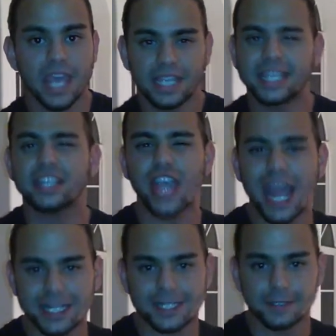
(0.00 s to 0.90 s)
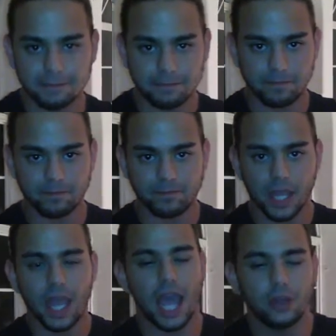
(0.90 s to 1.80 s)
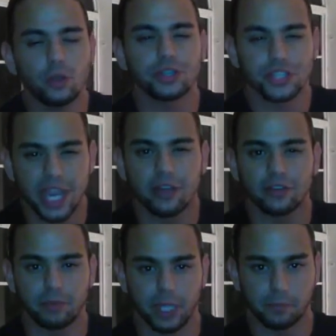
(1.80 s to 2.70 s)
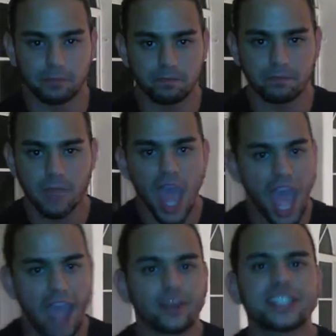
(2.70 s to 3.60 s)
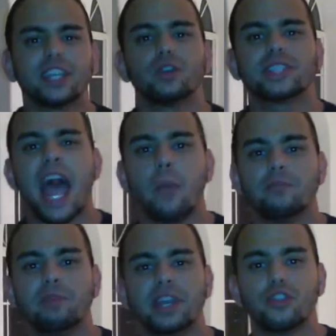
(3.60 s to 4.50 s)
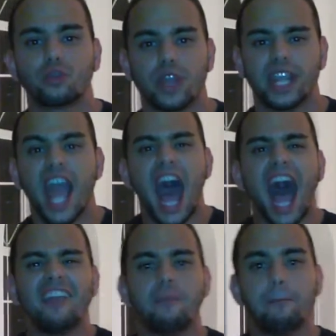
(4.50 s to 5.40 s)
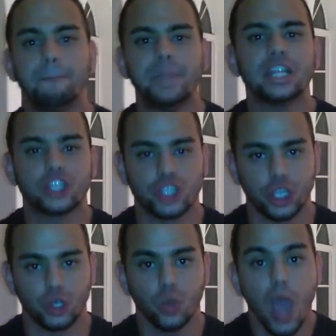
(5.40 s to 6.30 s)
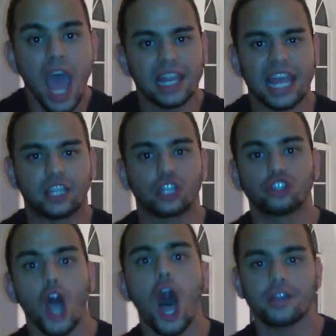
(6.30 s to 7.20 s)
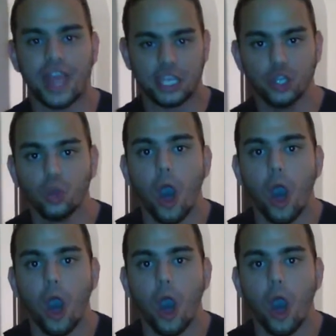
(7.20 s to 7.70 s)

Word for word: You see, Jaxen, I know you're scared of me. Every single time we've been in the ring, I beat you like the dog that you